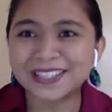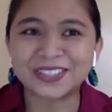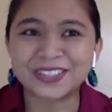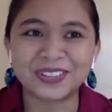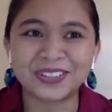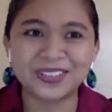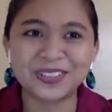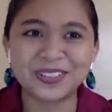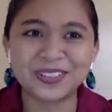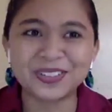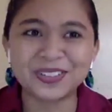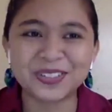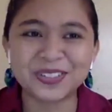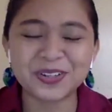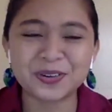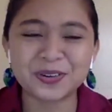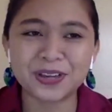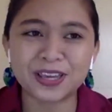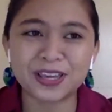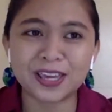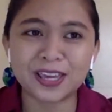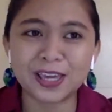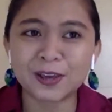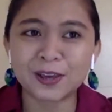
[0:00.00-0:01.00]
So
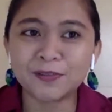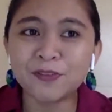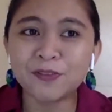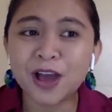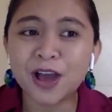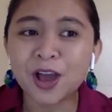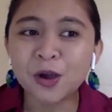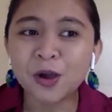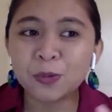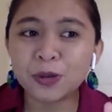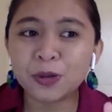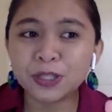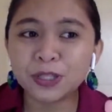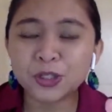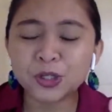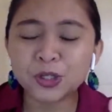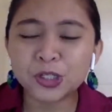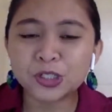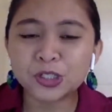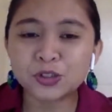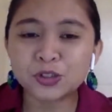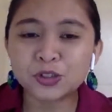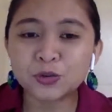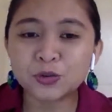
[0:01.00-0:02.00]
if what you're
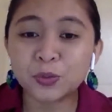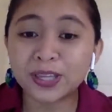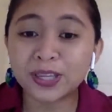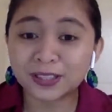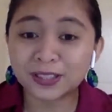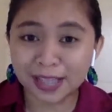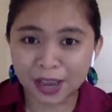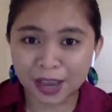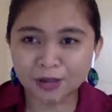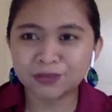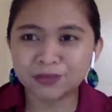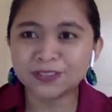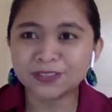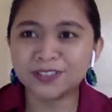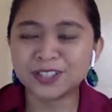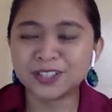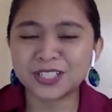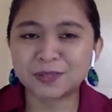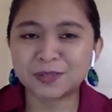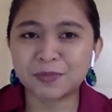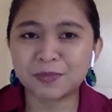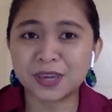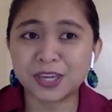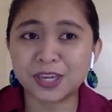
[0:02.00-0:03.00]
doing now doesn't
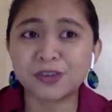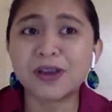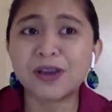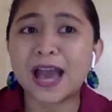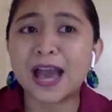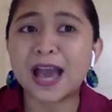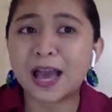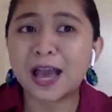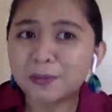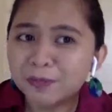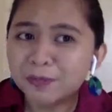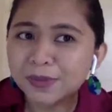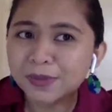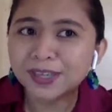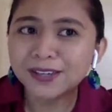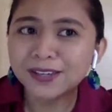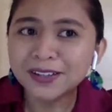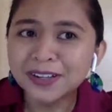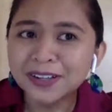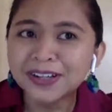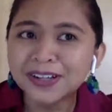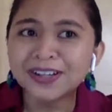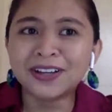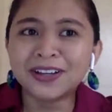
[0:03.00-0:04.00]
make you happy,
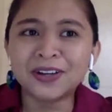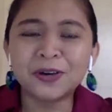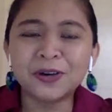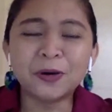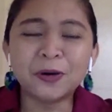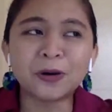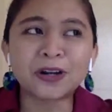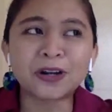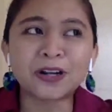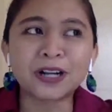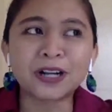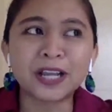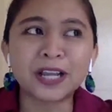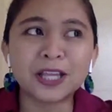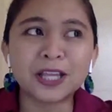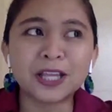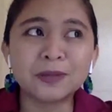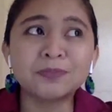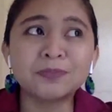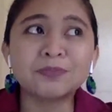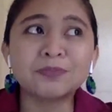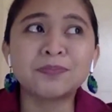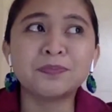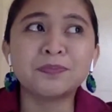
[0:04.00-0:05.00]
or it
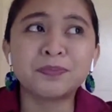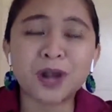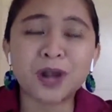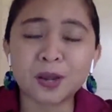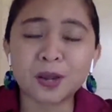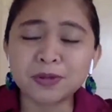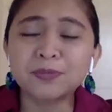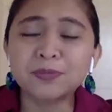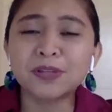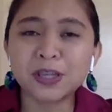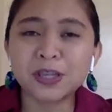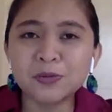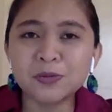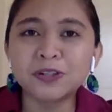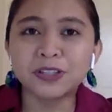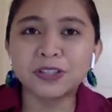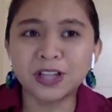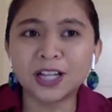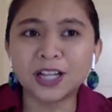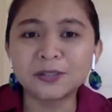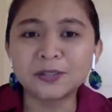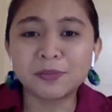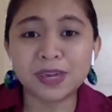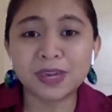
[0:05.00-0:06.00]
probably would not
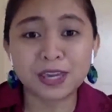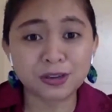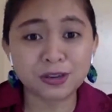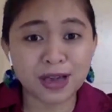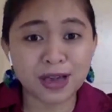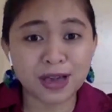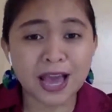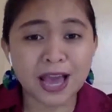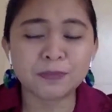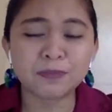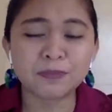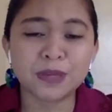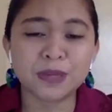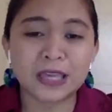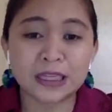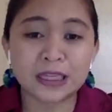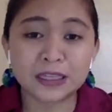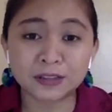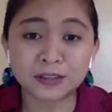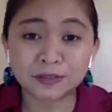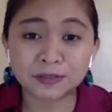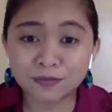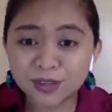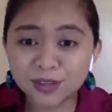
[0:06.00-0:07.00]
make you happy in the
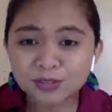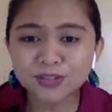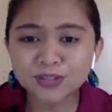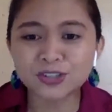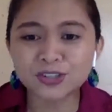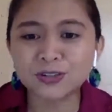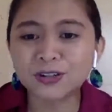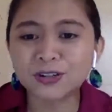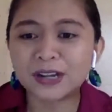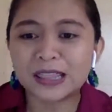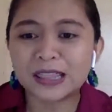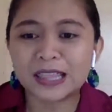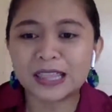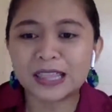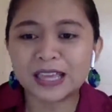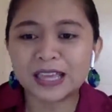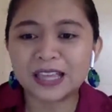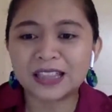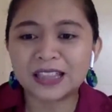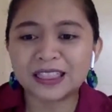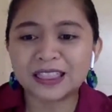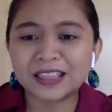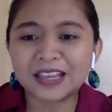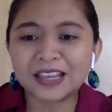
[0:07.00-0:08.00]
future, then
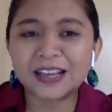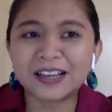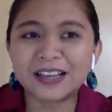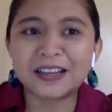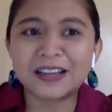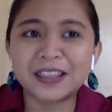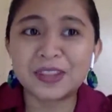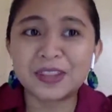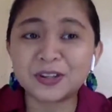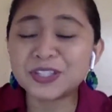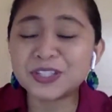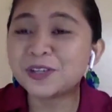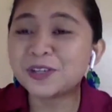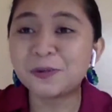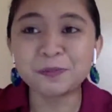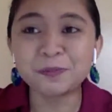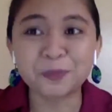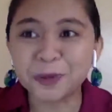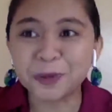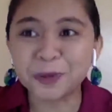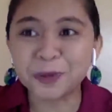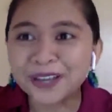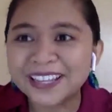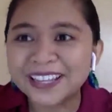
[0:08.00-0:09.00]
there's no
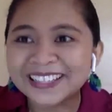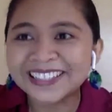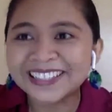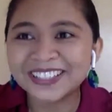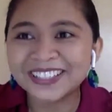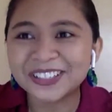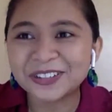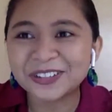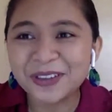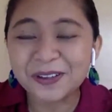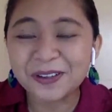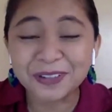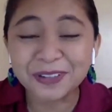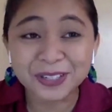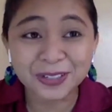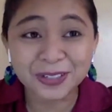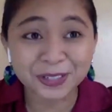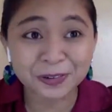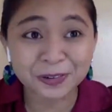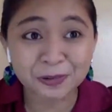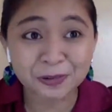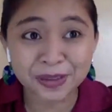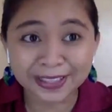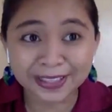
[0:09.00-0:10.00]
point in doing what you're
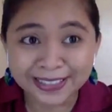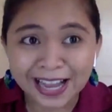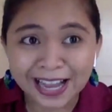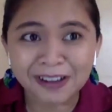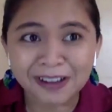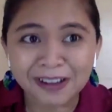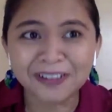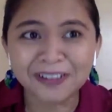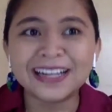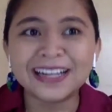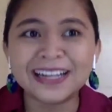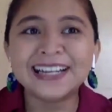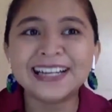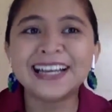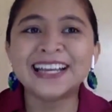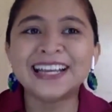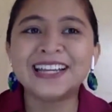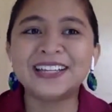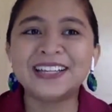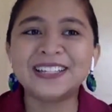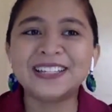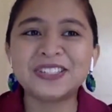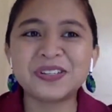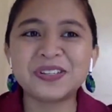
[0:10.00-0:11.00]
doing now.
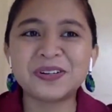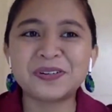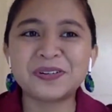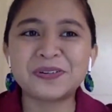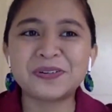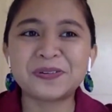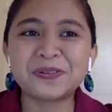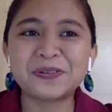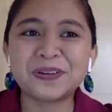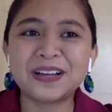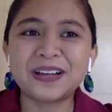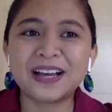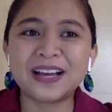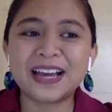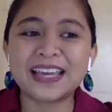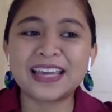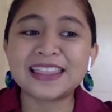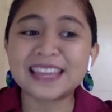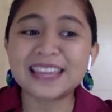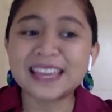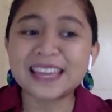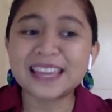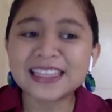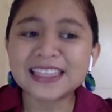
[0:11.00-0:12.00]
So I think
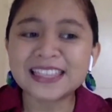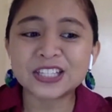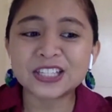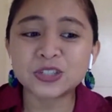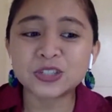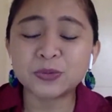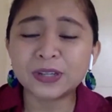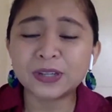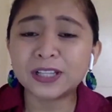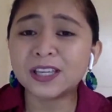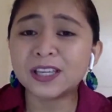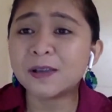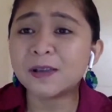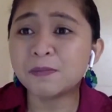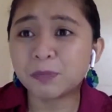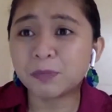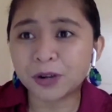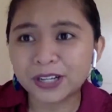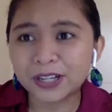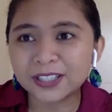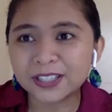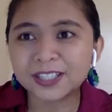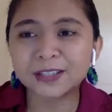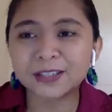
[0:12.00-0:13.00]
that's really
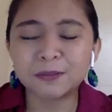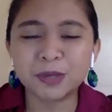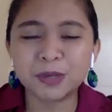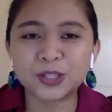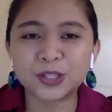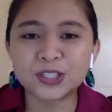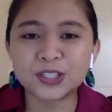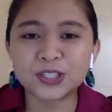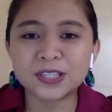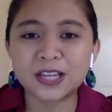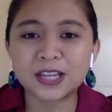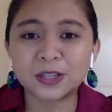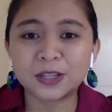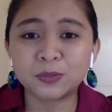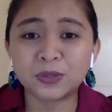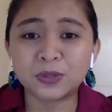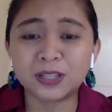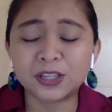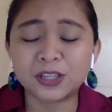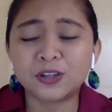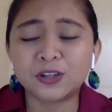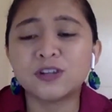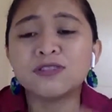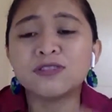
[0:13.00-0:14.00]
important because that
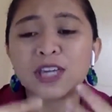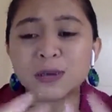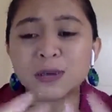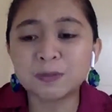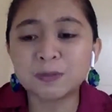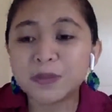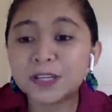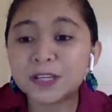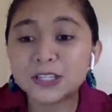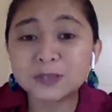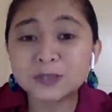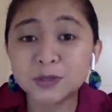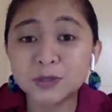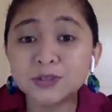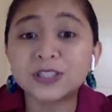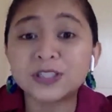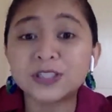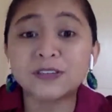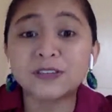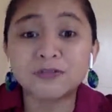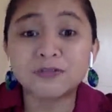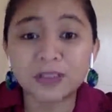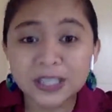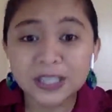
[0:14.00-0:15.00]
will, keep us
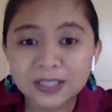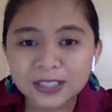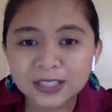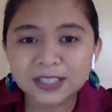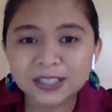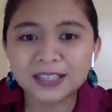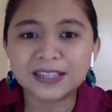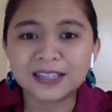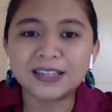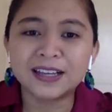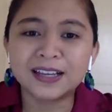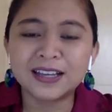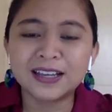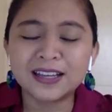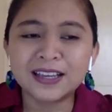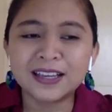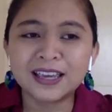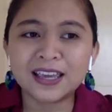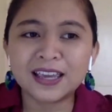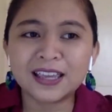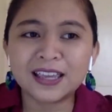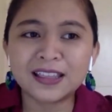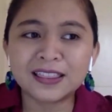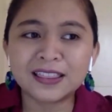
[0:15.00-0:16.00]
motivated.
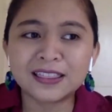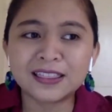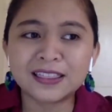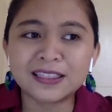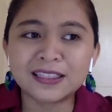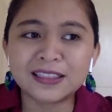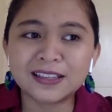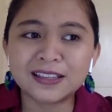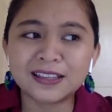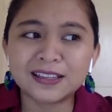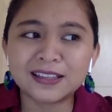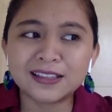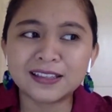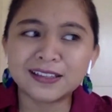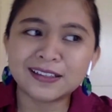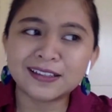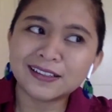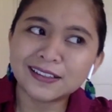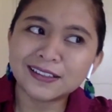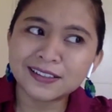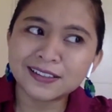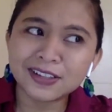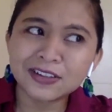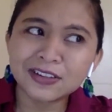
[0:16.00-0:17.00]
And
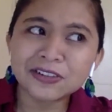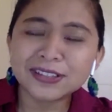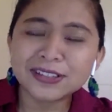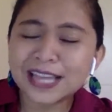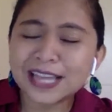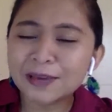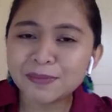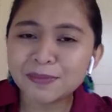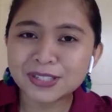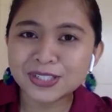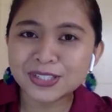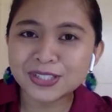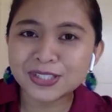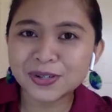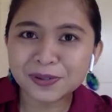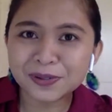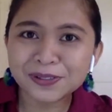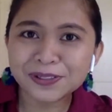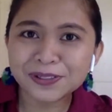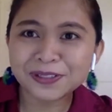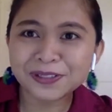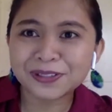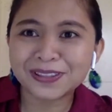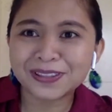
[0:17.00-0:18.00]
time is gold,
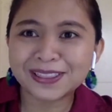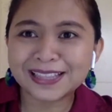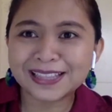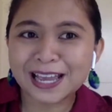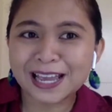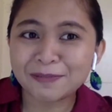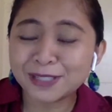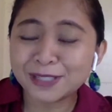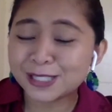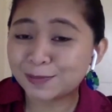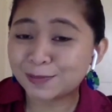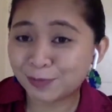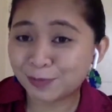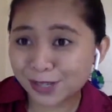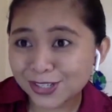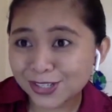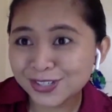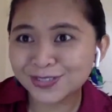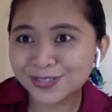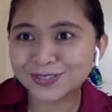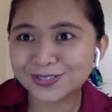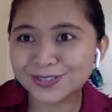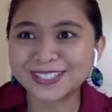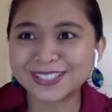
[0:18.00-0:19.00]
time is precious.